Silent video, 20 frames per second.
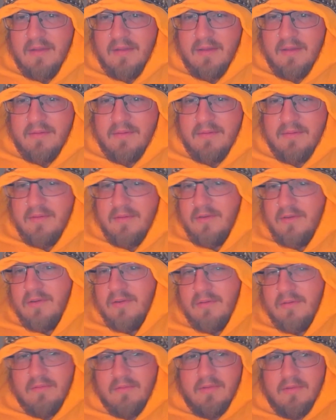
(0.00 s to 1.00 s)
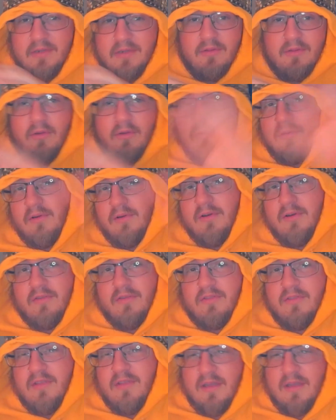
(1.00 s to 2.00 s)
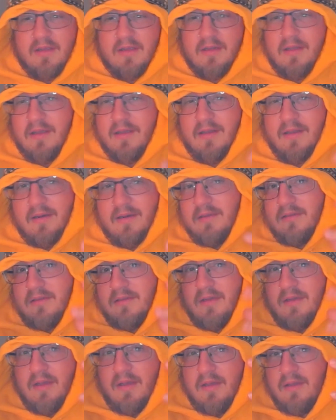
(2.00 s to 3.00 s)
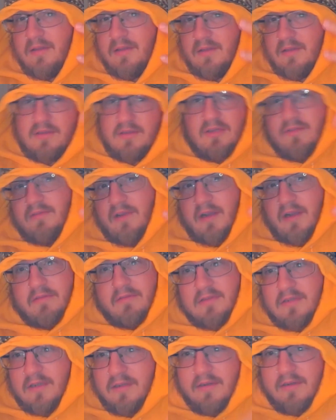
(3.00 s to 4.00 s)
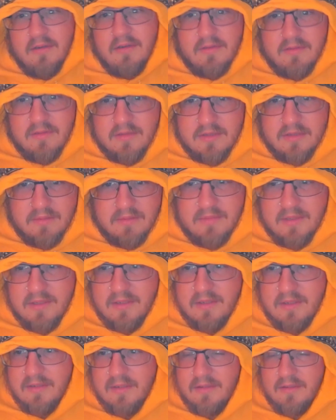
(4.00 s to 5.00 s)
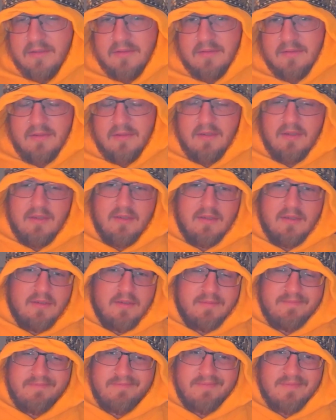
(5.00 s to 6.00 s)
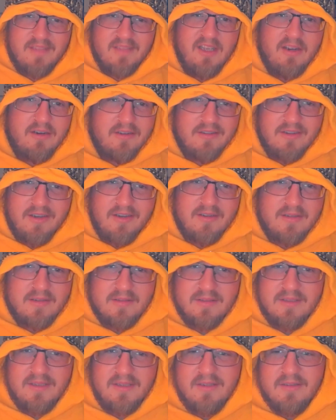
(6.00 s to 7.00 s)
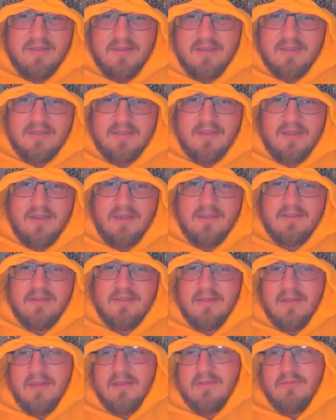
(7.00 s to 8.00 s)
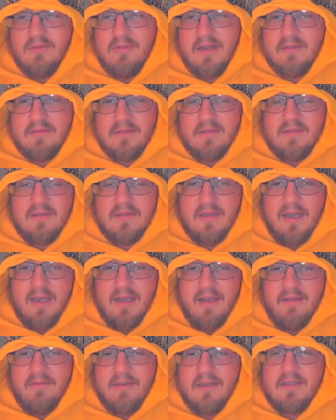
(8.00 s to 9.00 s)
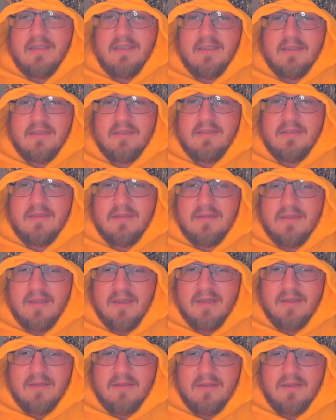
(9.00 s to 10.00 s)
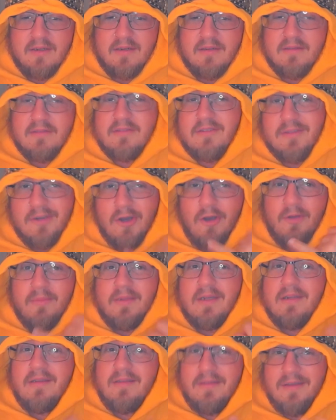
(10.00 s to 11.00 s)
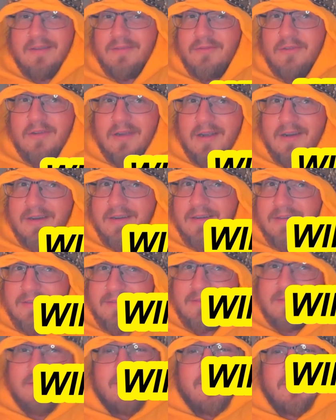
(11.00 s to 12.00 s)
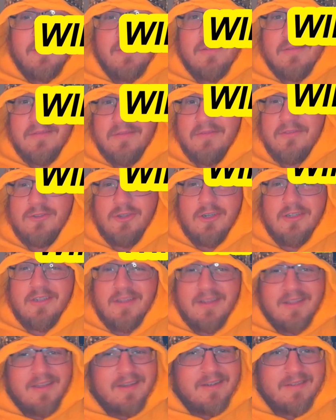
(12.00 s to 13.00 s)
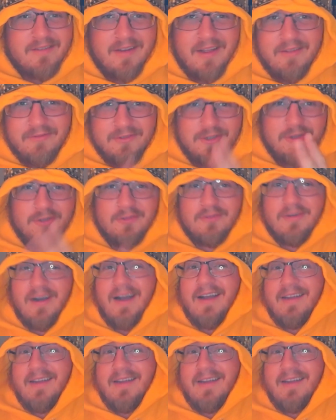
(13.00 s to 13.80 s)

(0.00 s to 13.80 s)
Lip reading: We do the whole Earth thing, like there's survivors on Earth or something, or there's routes. I have ideas that so call me if you got any. You're trying to think of life too. I can